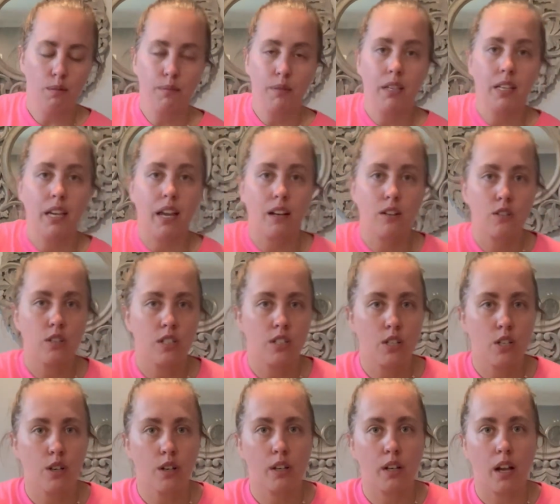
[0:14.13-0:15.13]
He actually
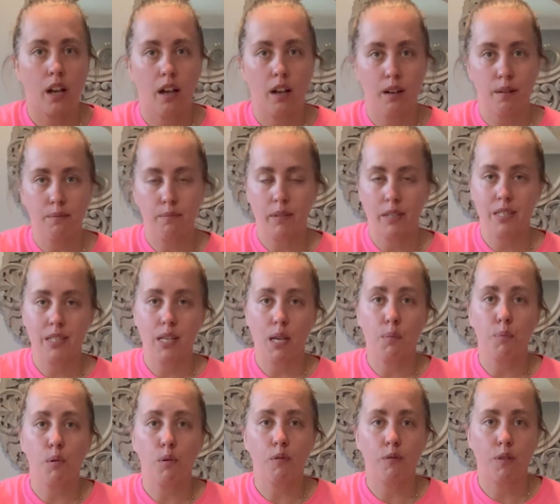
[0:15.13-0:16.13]
took a
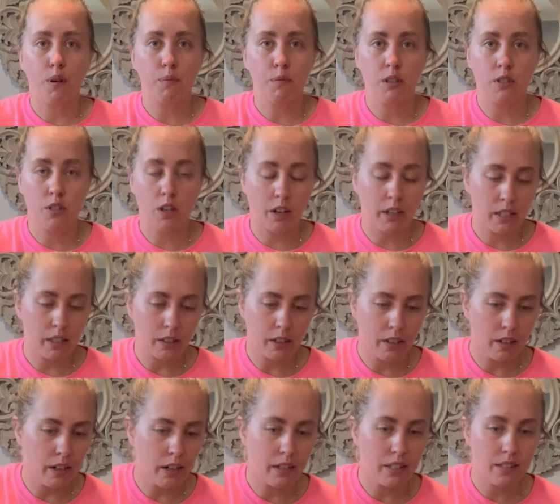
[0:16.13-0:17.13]
sample from the
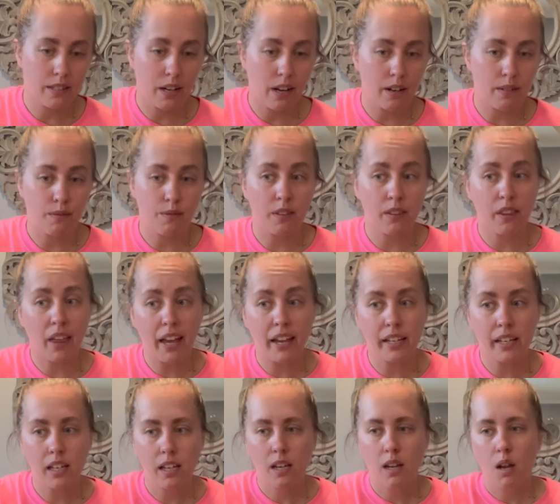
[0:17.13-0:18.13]
jugular instead of the leg.
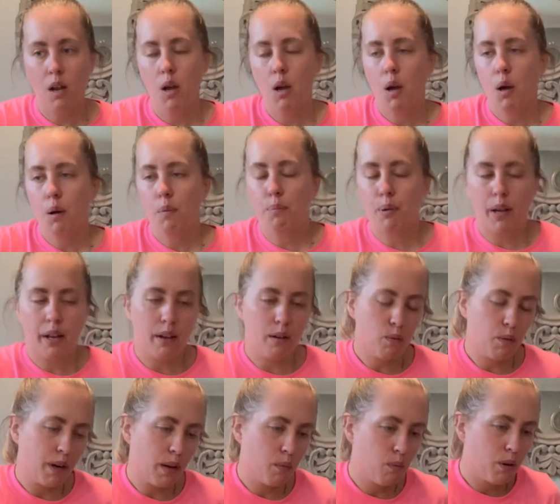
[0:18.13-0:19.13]
But
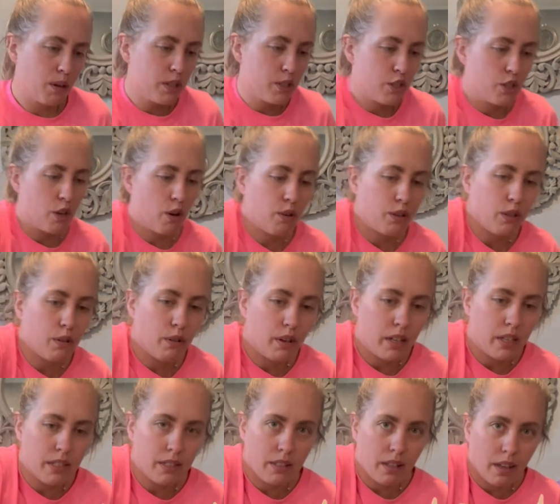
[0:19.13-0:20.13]
what I wanna show you
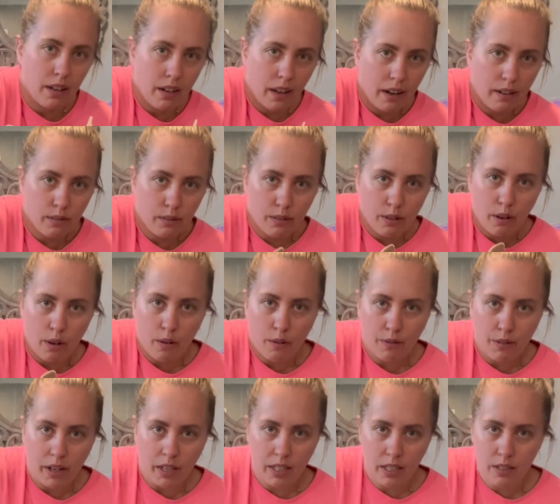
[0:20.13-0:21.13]
is, and I don't know if
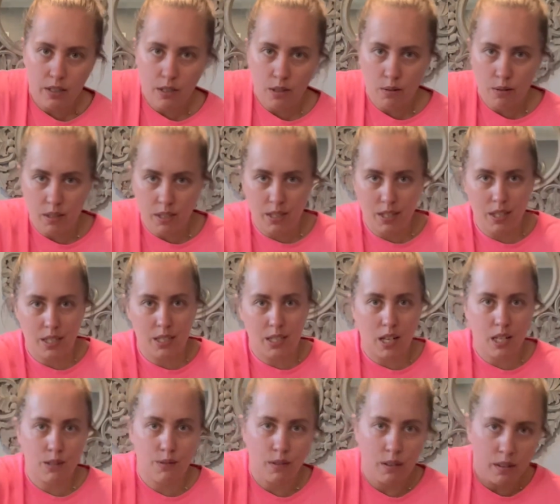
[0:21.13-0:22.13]
I can do this
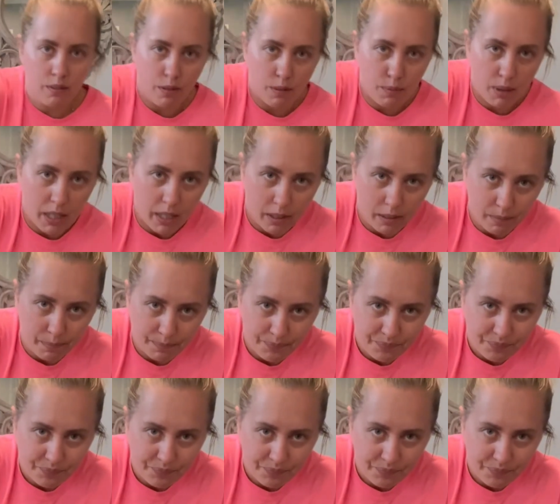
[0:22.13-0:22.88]
successfully from here,